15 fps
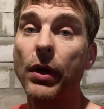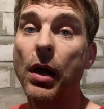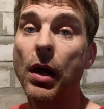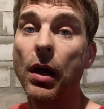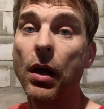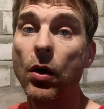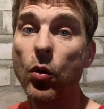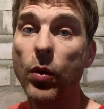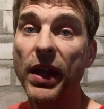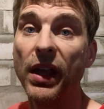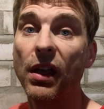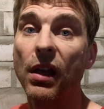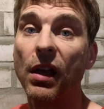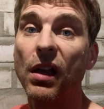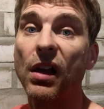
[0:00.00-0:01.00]
a
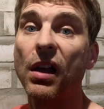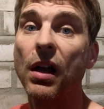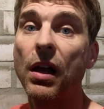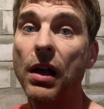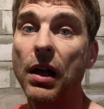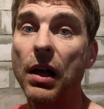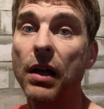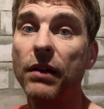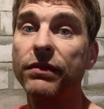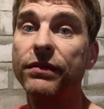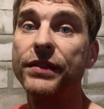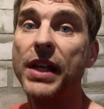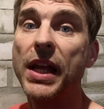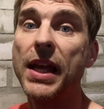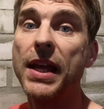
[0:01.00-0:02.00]
quick half
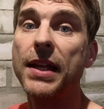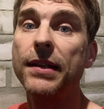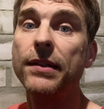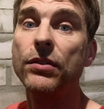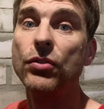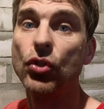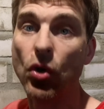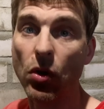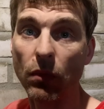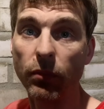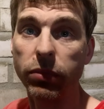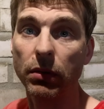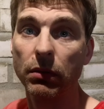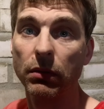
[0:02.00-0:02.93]
day job.